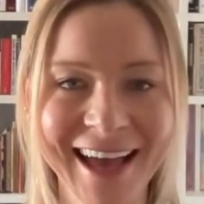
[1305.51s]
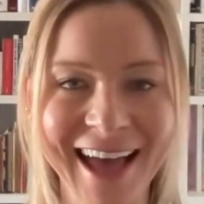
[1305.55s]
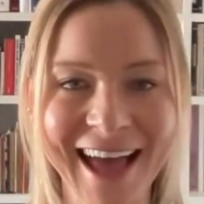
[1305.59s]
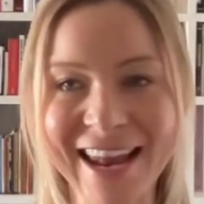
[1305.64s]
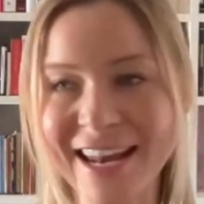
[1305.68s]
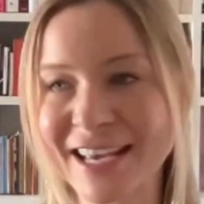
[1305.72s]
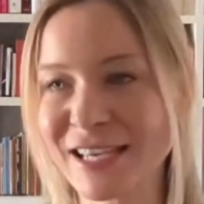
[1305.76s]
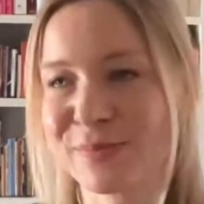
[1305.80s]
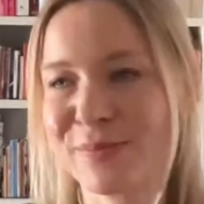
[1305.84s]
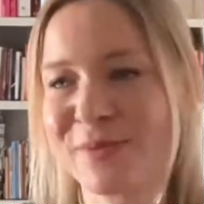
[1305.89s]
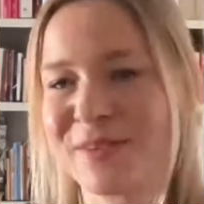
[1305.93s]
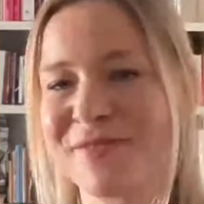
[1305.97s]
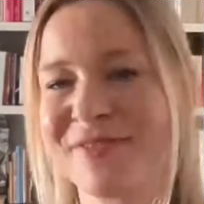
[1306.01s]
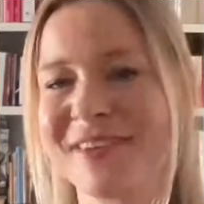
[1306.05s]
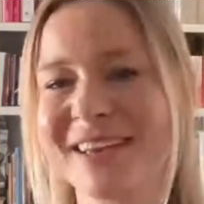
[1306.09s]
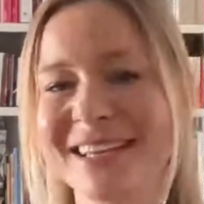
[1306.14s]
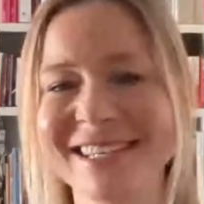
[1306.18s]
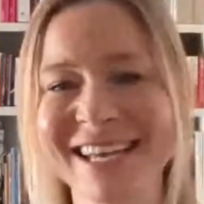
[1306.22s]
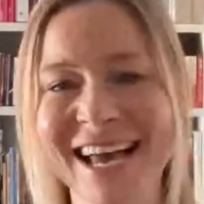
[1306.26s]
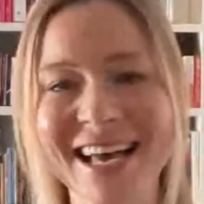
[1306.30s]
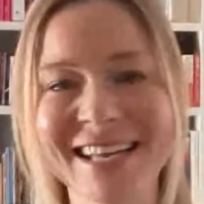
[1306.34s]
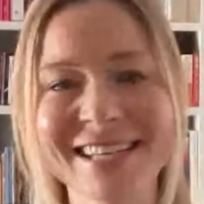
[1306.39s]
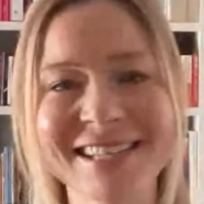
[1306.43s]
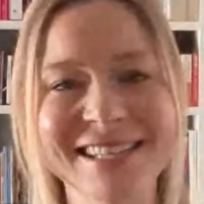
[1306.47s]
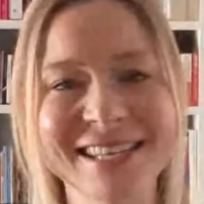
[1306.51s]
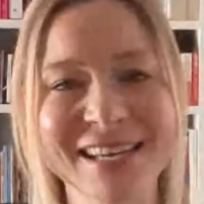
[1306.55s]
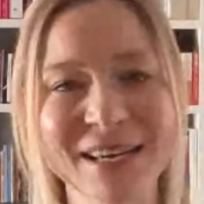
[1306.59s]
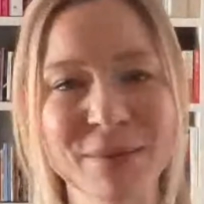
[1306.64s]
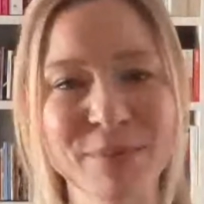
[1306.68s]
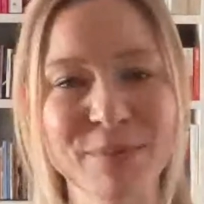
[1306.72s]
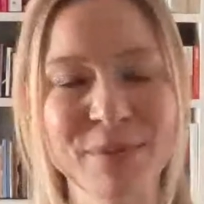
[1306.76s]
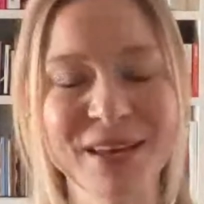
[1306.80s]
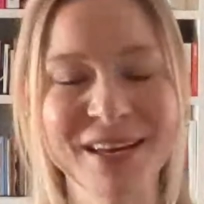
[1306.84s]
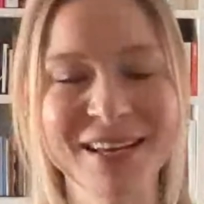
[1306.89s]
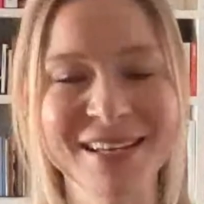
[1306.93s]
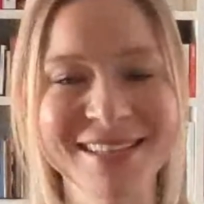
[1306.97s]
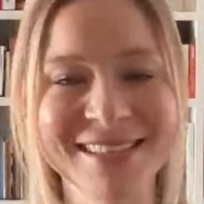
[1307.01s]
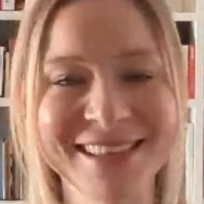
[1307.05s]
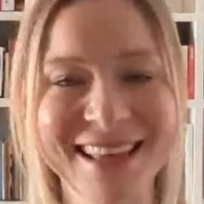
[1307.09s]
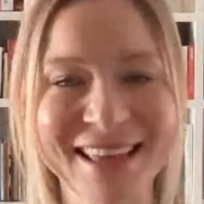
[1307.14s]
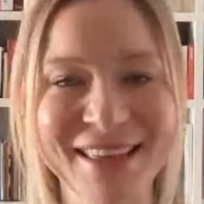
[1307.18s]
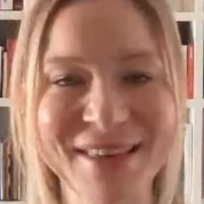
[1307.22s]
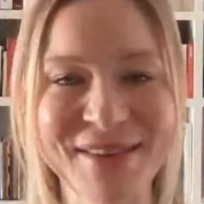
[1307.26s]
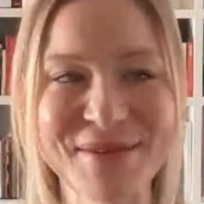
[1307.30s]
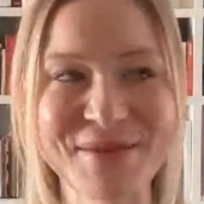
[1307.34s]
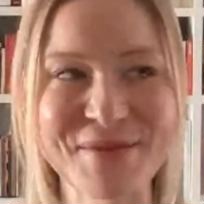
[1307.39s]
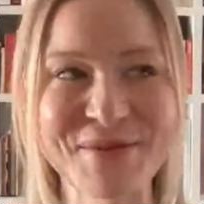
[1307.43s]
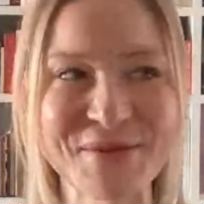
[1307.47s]
And it's been fantastic because
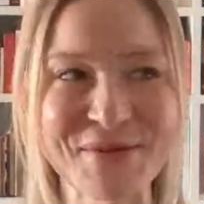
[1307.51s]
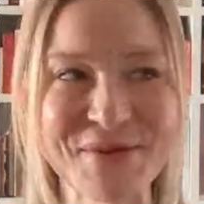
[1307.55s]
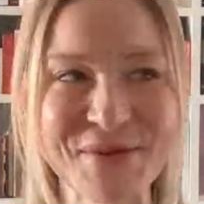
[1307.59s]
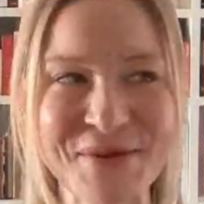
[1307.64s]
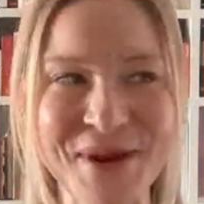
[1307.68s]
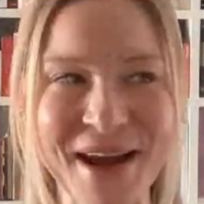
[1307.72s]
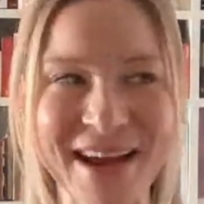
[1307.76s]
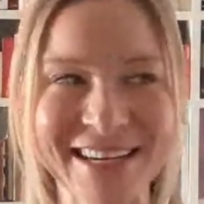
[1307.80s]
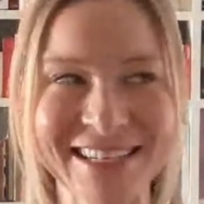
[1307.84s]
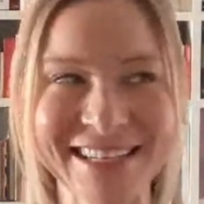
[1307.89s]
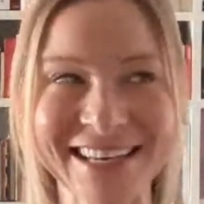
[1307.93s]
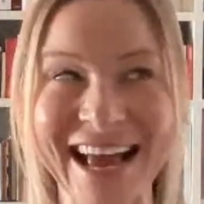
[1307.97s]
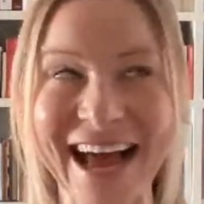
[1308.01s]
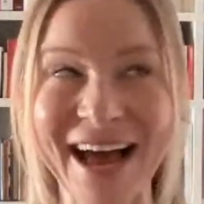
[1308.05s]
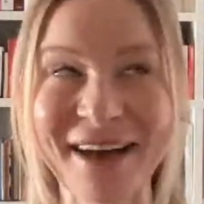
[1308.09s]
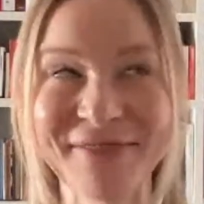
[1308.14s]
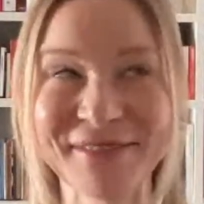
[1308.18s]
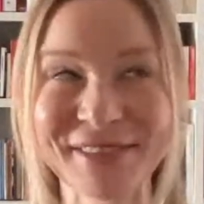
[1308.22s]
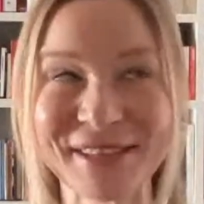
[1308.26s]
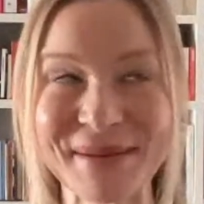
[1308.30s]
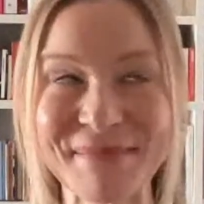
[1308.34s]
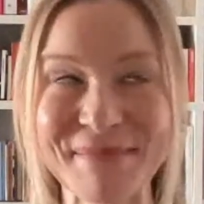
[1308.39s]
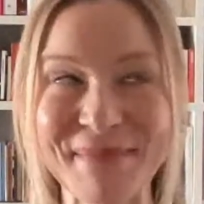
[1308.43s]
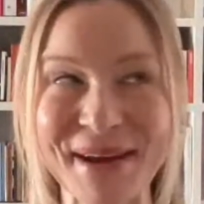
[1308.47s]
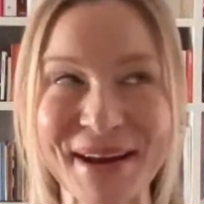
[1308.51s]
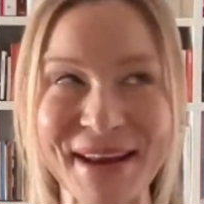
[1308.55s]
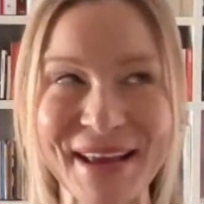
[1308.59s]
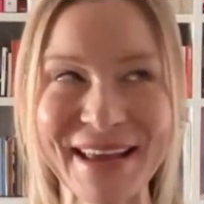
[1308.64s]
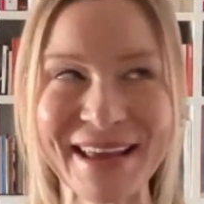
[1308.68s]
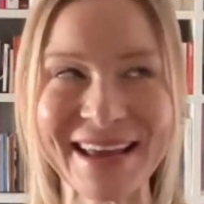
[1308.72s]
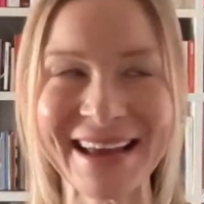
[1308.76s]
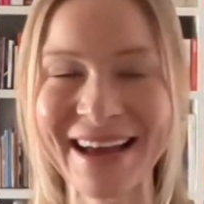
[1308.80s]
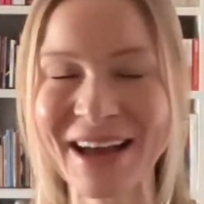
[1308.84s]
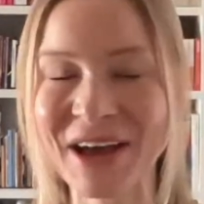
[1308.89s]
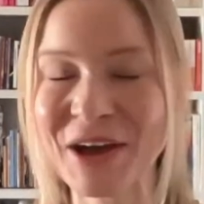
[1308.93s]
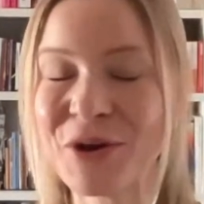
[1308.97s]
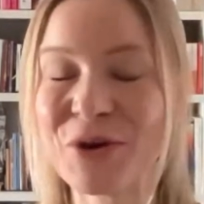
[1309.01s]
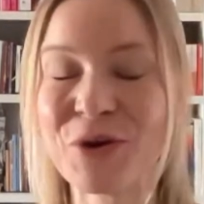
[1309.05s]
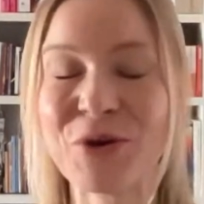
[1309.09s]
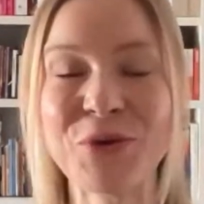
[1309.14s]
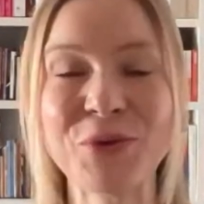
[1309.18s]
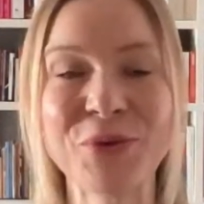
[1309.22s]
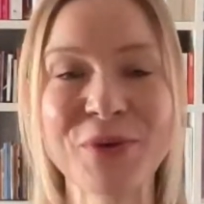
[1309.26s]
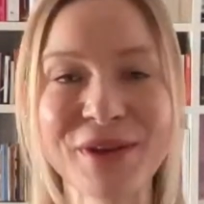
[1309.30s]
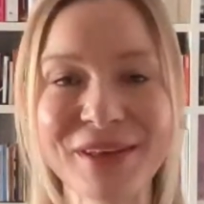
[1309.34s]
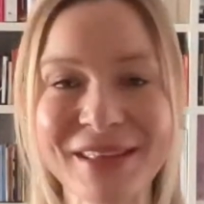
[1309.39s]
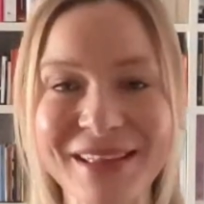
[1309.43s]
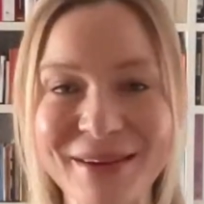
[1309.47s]
then you actually have somebody
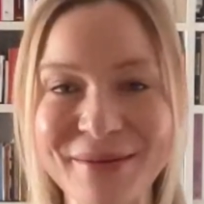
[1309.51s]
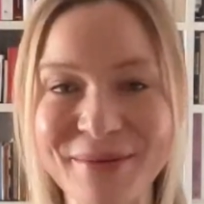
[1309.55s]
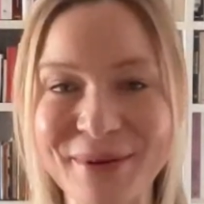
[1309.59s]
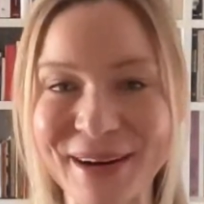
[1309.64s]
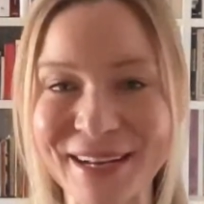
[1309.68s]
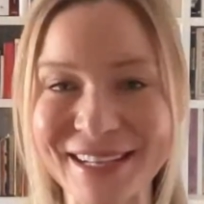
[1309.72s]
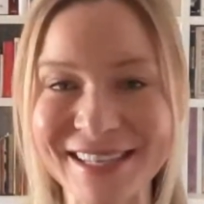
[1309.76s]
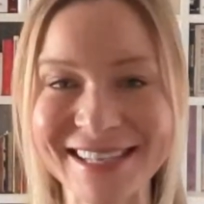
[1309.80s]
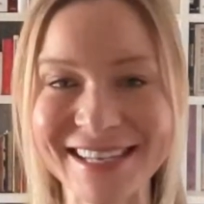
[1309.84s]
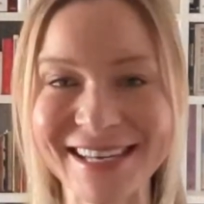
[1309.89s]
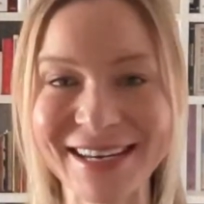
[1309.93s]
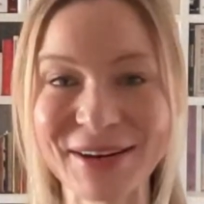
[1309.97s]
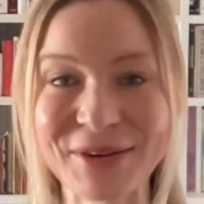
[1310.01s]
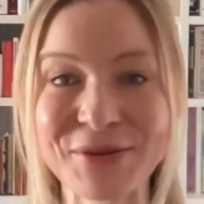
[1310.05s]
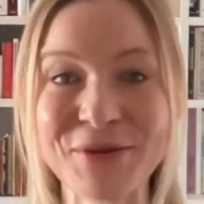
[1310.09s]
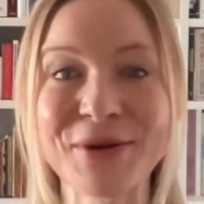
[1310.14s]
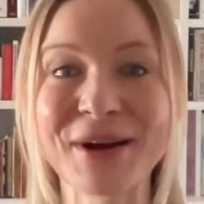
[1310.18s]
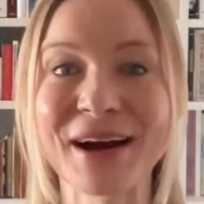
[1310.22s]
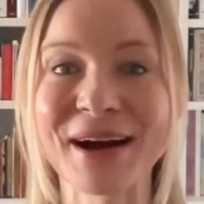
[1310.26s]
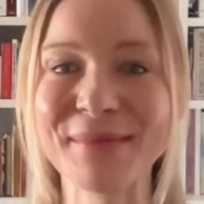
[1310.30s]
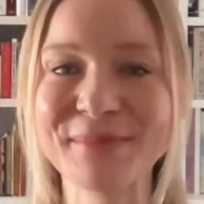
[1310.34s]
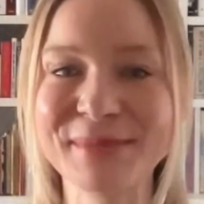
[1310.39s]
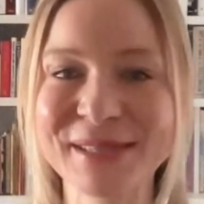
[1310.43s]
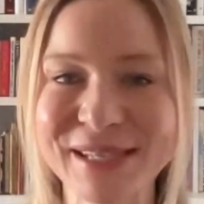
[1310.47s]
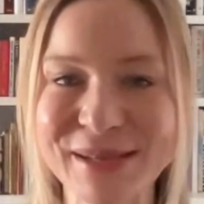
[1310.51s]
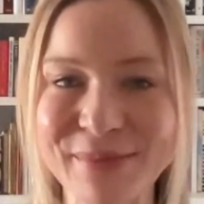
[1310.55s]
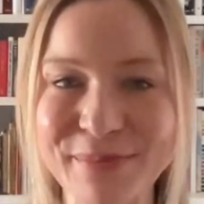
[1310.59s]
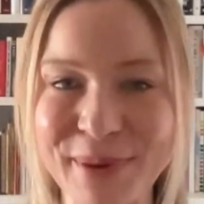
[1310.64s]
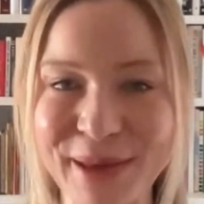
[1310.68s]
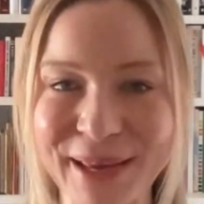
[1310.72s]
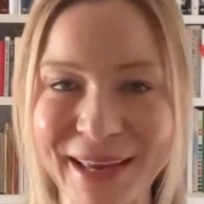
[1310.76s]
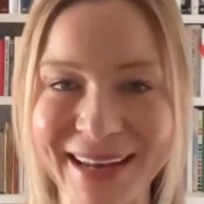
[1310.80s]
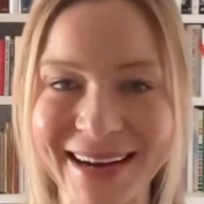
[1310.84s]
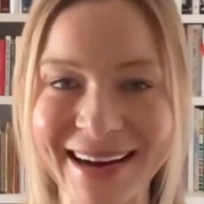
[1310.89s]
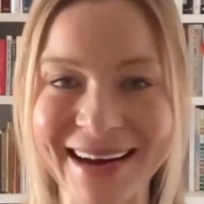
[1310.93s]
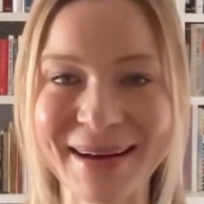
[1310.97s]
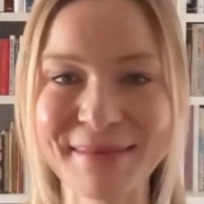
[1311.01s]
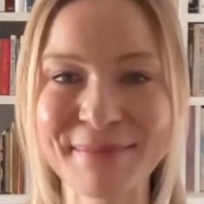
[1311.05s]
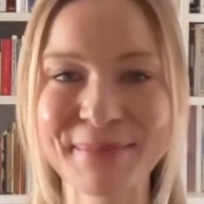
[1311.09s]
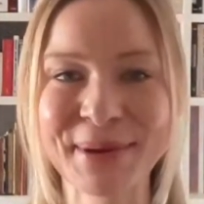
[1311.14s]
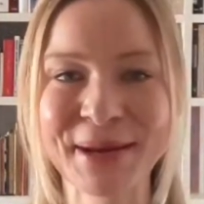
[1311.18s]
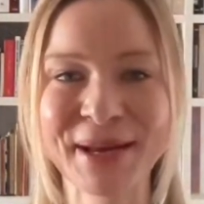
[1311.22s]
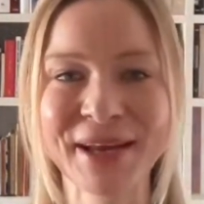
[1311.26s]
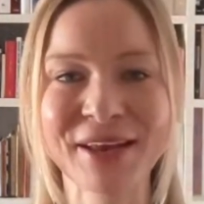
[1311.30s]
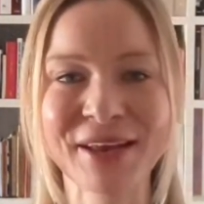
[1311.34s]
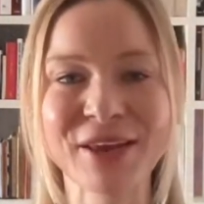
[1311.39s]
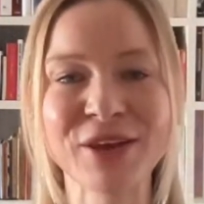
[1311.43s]
who really wants it, who comes to pick it up,